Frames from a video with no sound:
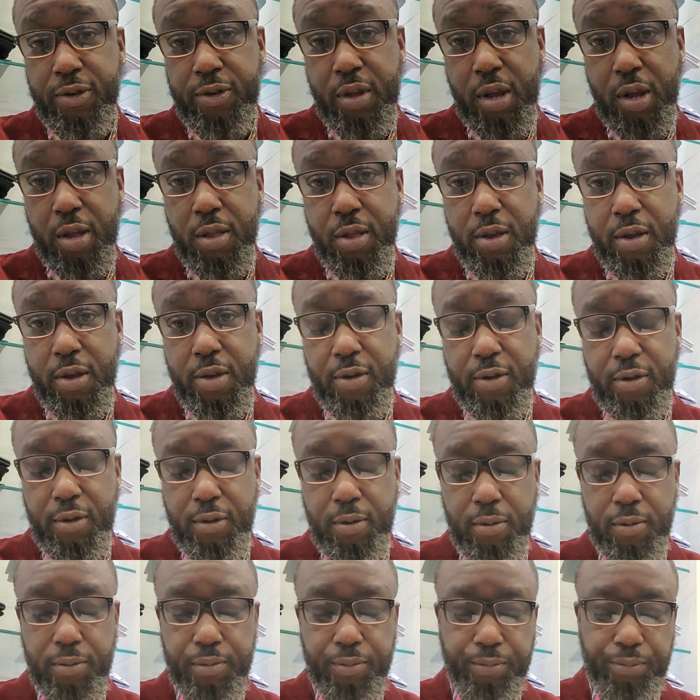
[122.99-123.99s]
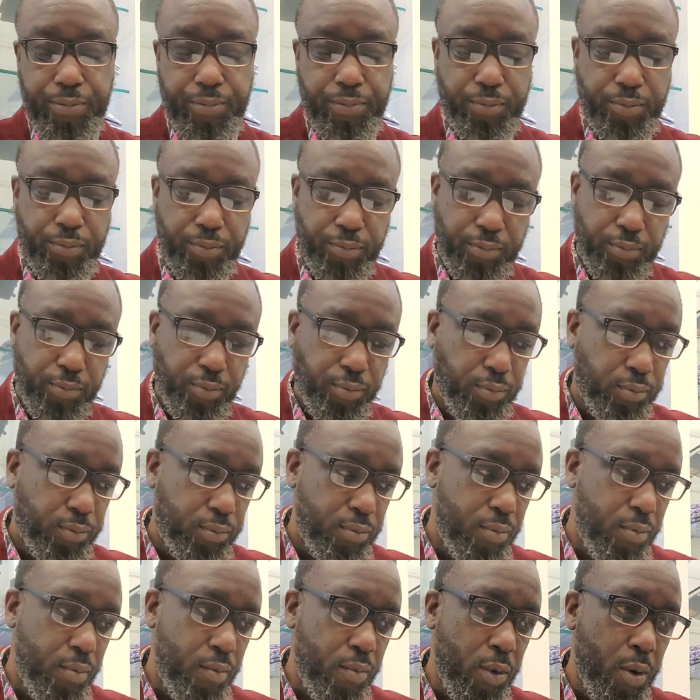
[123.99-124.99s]
say this
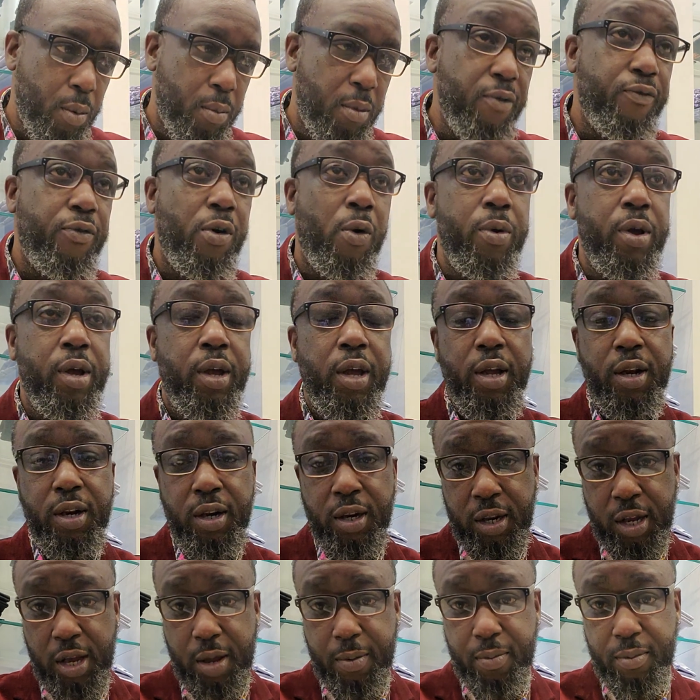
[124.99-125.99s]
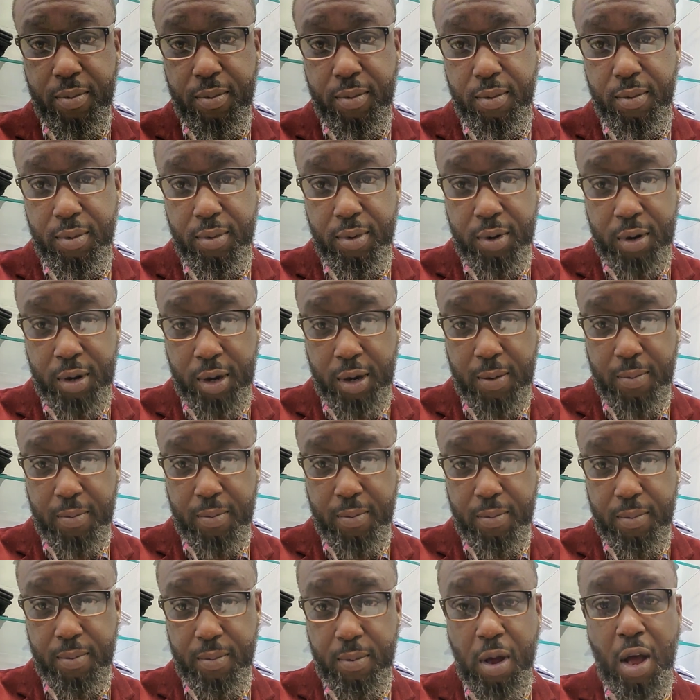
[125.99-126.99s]
before we get deep.
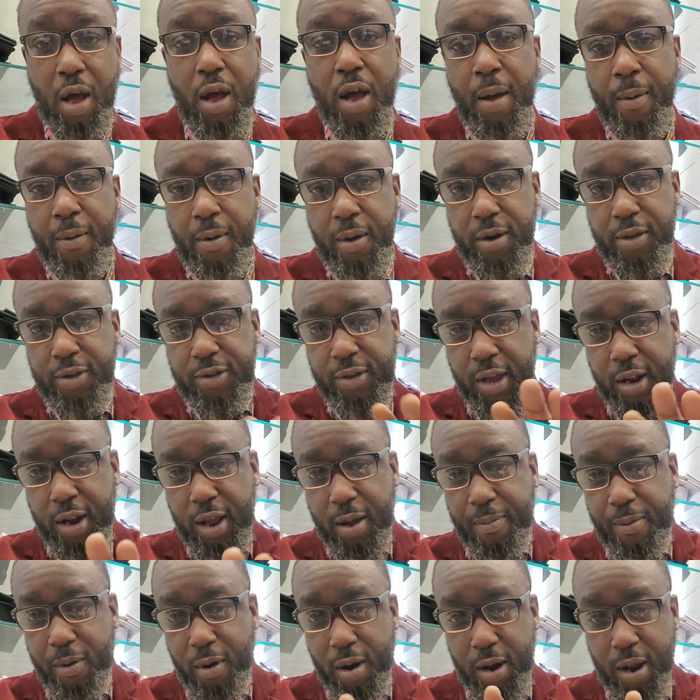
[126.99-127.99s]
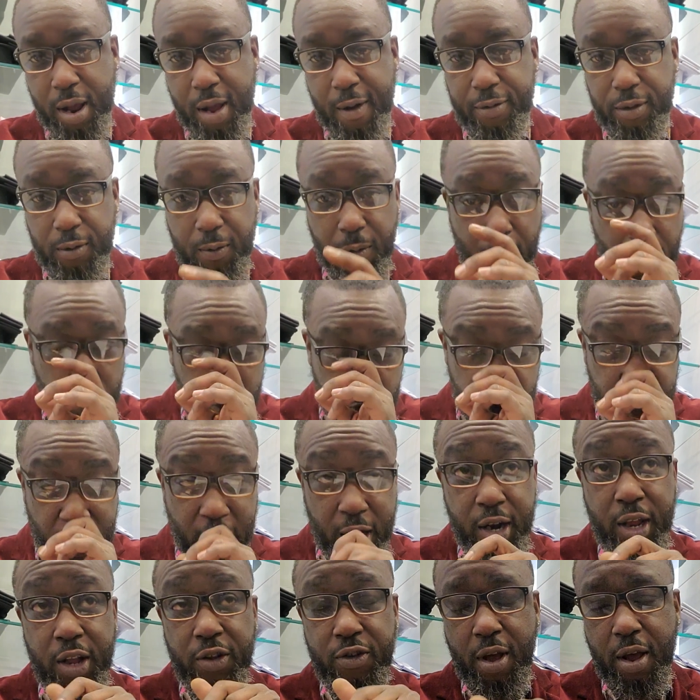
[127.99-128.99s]
I'm going to say that part afterward because
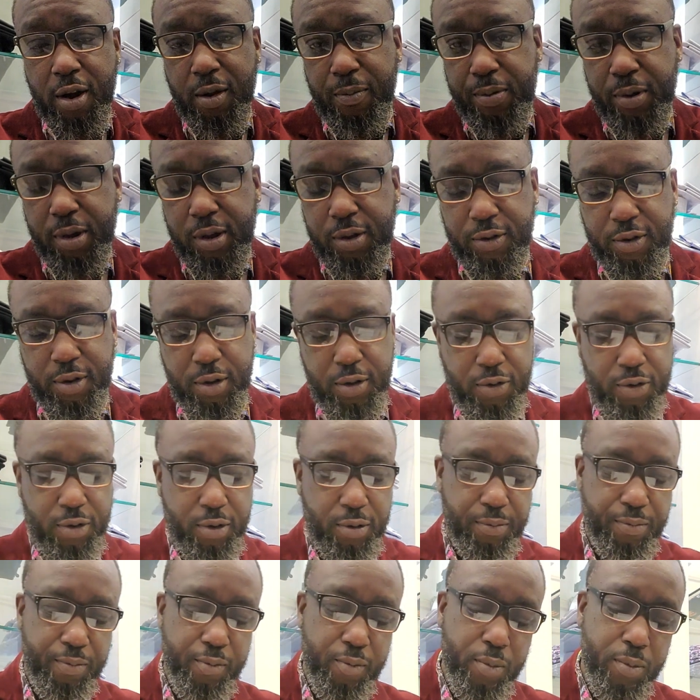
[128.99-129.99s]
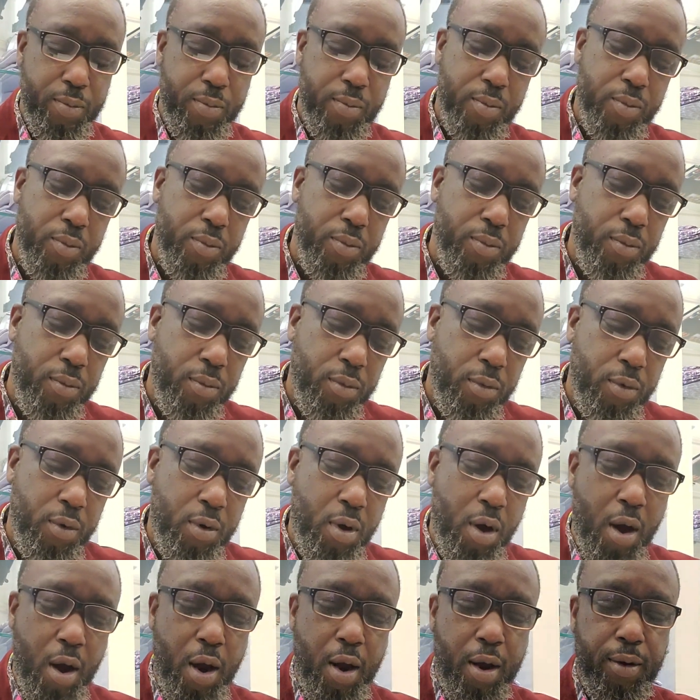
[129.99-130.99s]
I need y'all to pay attention.
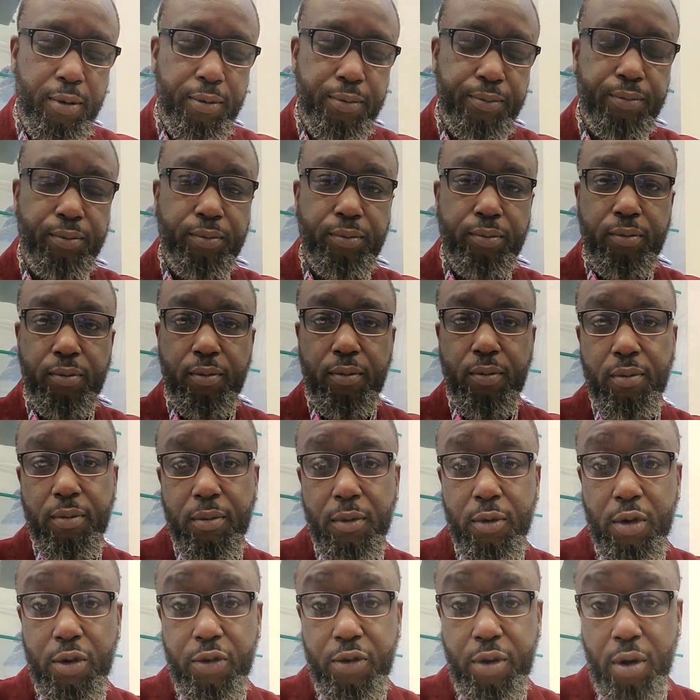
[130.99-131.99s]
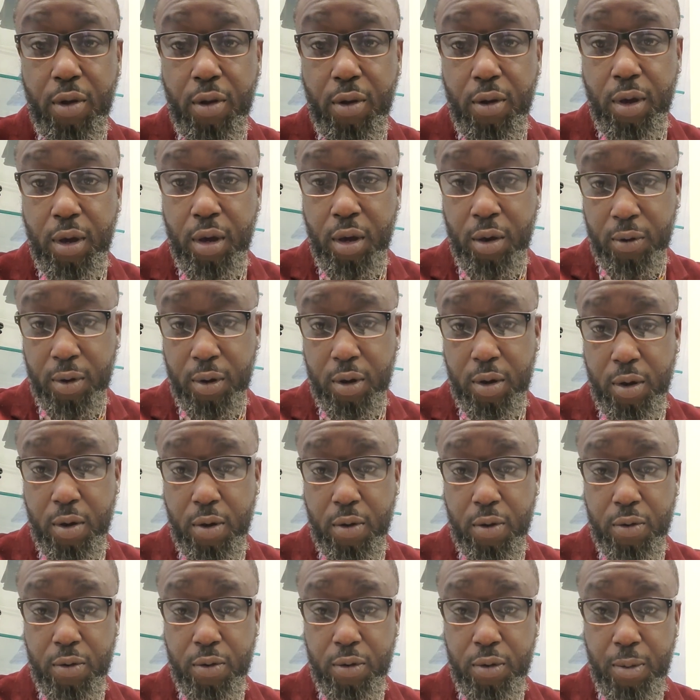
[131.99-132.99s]
All right, so here it
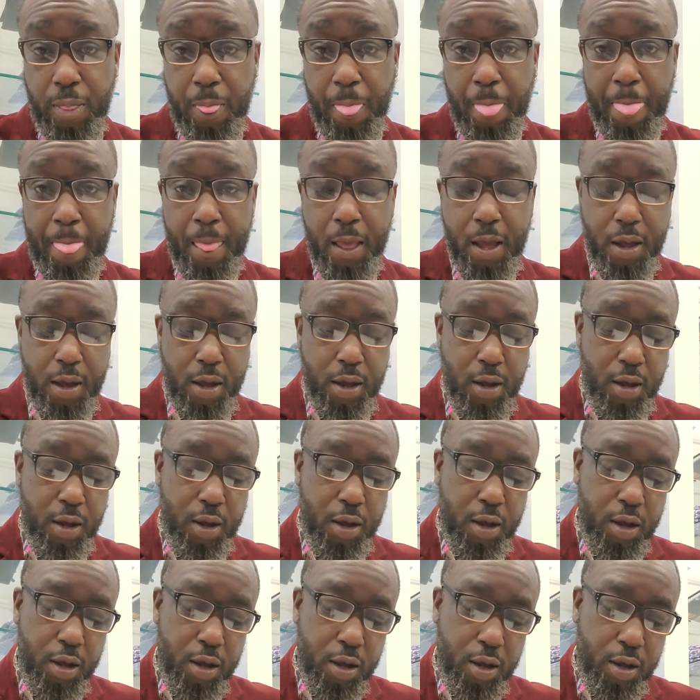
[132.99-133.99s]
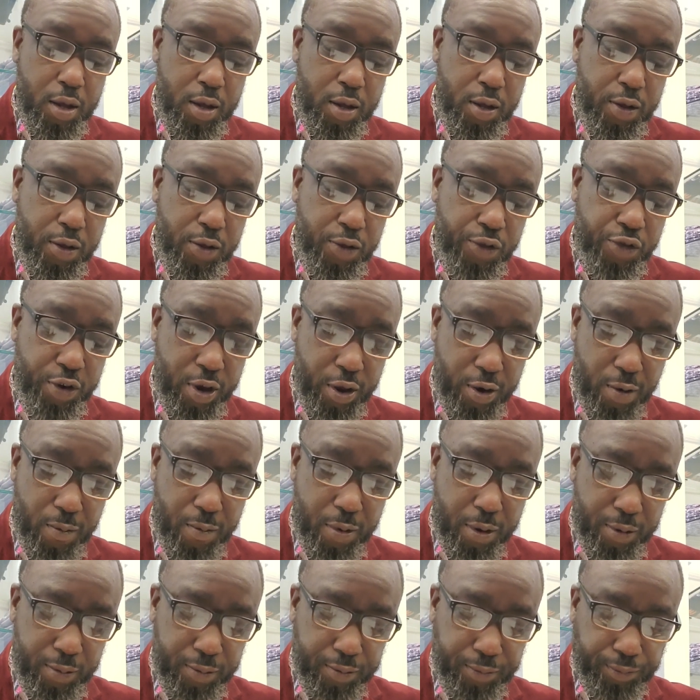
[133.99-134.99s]
goes.
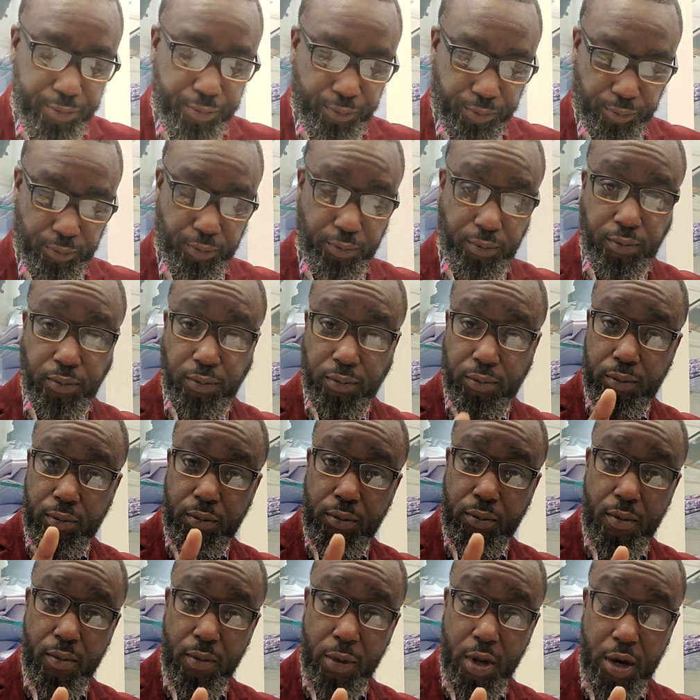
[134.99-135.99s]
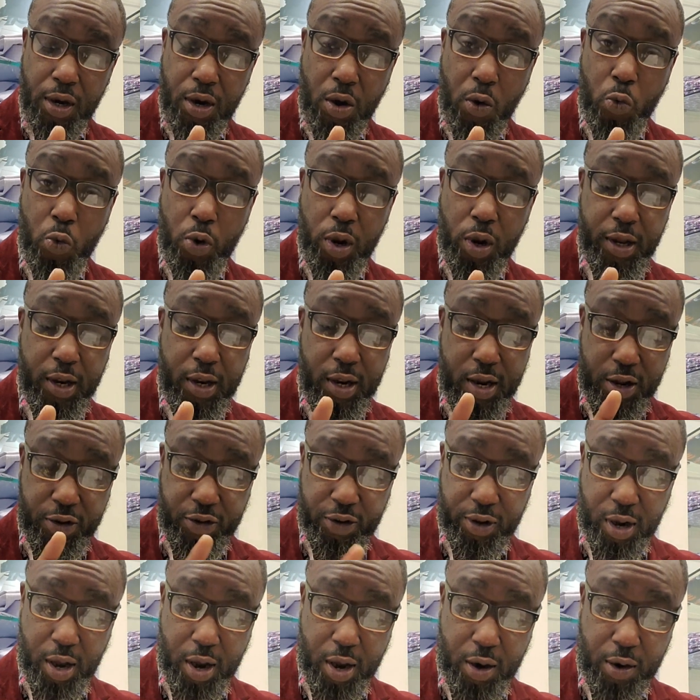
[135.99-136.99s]
Gentlemen, the Willie
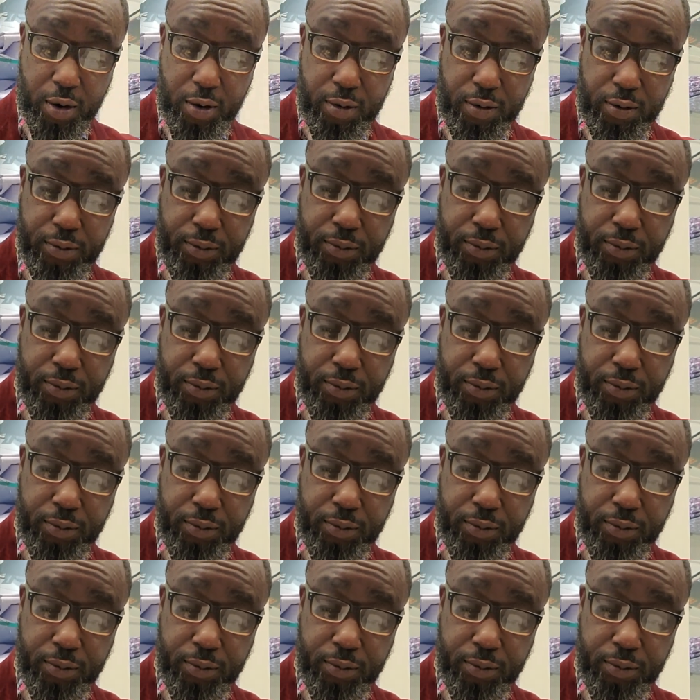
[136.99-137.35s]
Lynch letter,